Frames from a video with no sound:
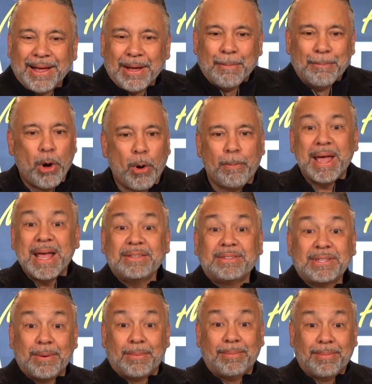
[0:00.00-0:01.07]

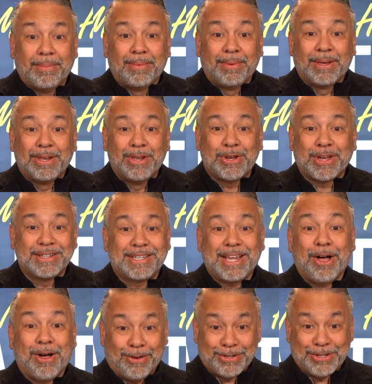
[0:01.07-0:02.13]
Momentum. You can
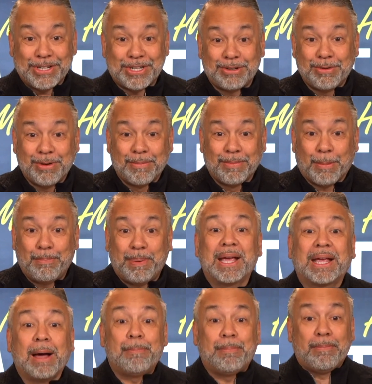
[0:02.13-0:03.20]
tell just the
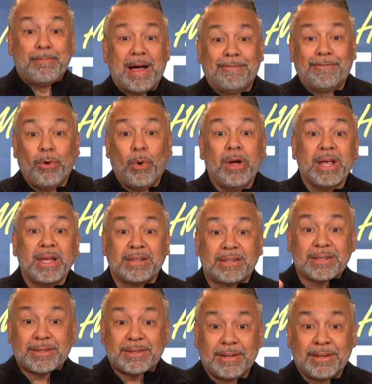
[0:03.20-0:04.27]
pickup of my
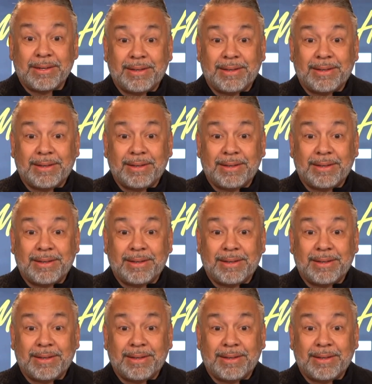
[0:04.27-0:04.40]
voice.